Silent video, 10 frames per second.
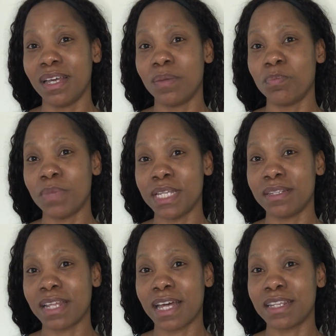
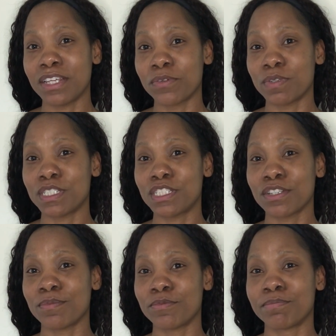meant that there was
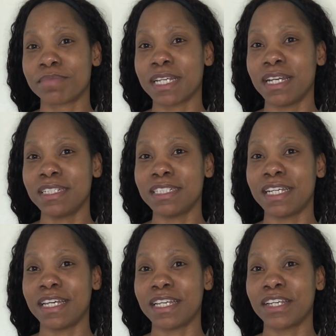some kind of
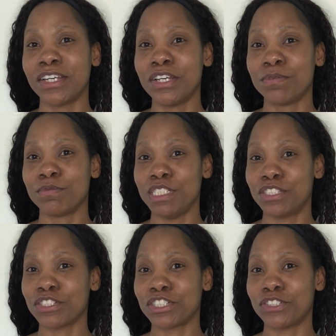like
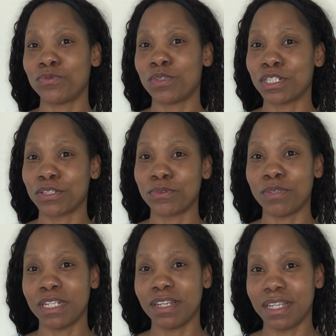research work
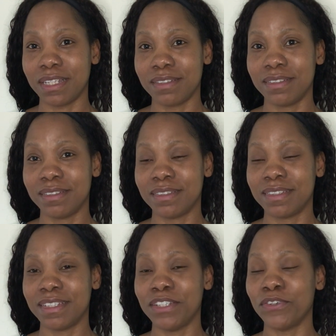going on
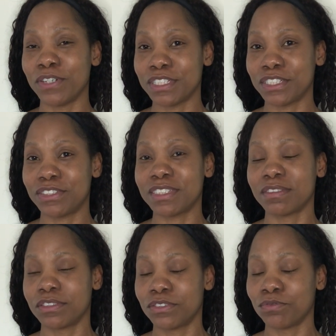in order
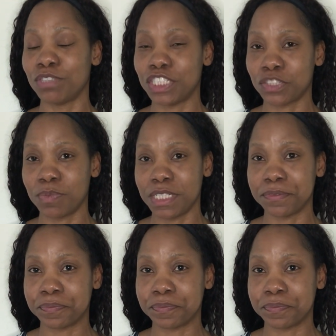to reach me.